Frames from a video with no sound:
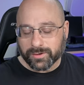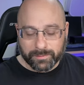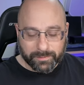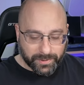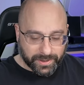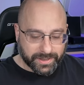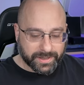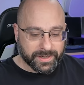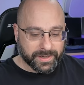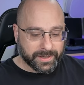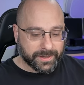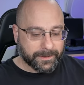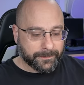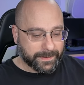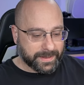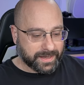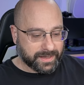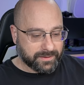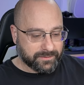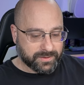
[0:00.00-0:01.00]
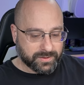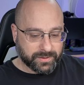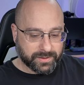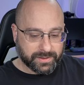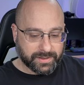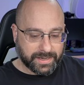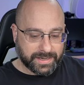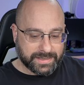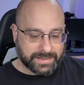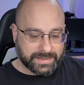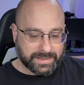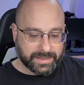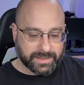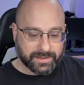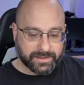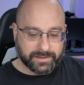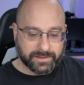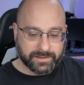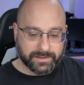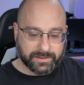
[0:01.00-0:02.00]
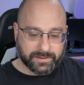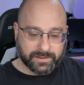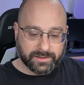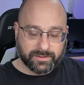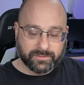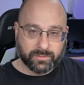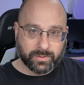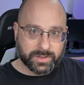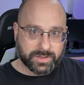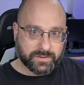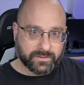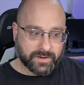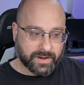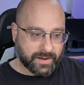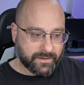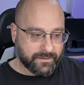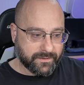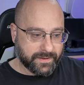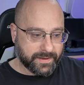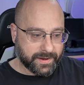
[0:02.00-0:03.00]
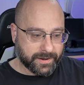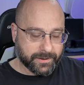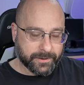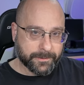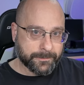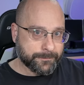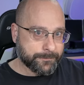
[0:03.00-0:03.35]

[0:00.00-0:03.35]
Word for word: but that gives you an idea of what you've got there.